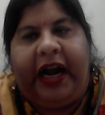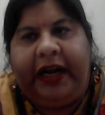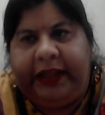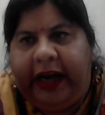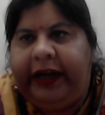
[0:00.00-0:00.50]

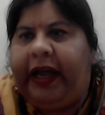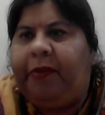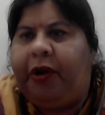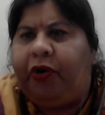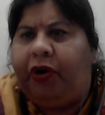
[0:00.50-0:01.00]
that
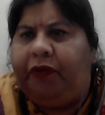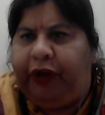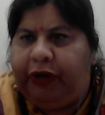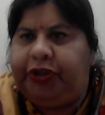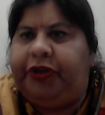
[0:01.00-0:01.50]
time, I got
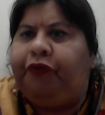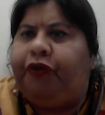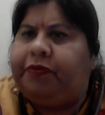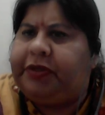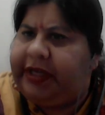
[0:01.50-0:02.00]
fellowship
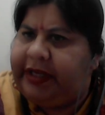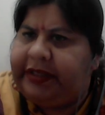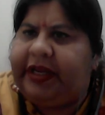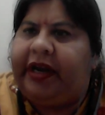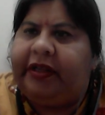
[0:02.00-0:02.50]
from
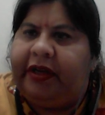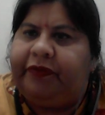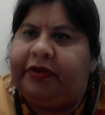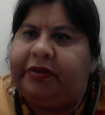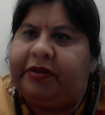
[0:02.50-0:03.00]
CSR, that
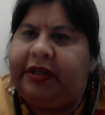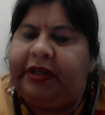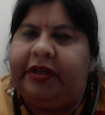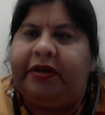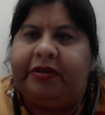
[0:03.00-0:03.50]
was
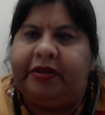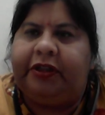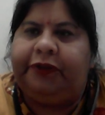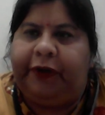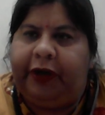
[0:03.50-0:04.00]
Senior
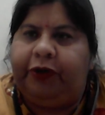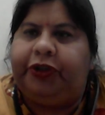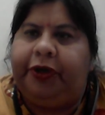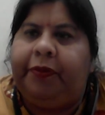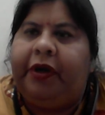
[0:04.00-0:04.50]
Research
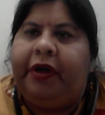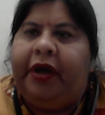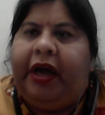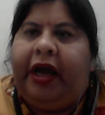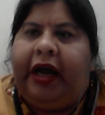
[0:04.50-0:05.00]
Fellowship,
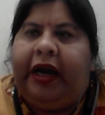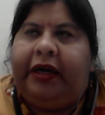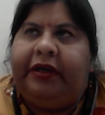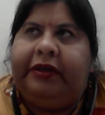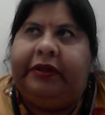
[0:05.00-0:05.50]

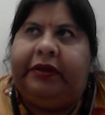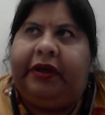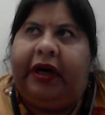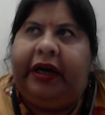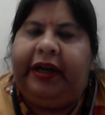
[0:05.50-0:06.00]
and
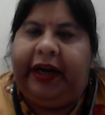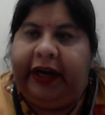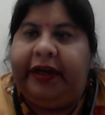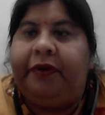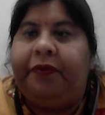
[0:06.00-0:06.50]
our
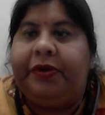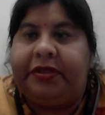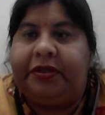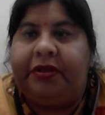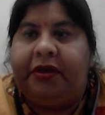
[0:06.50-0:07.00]
director
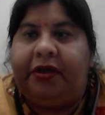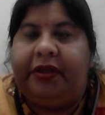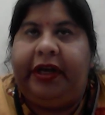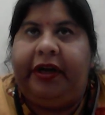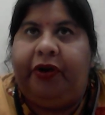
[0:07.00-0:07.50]
was
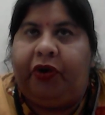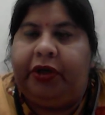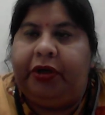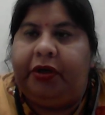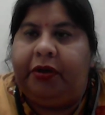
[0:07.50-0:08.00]
then
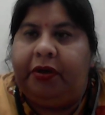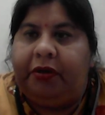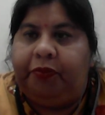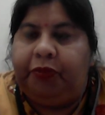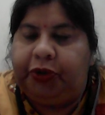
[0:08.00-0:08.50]

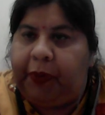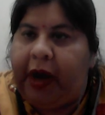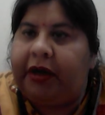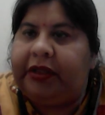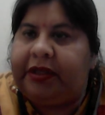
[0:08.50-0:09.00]
Dr.
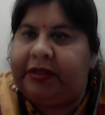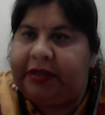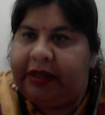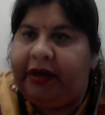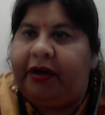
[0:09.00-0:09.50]
Pushpangadan
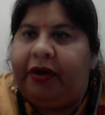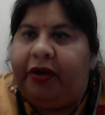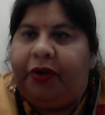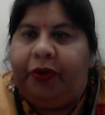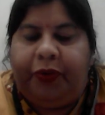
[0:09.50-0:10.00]
sir,
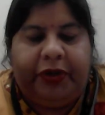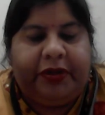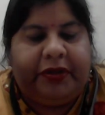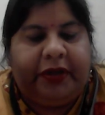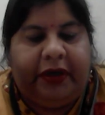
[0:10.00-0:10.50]
who
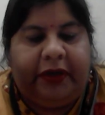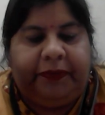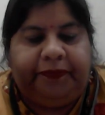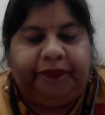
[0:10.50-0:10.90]
is a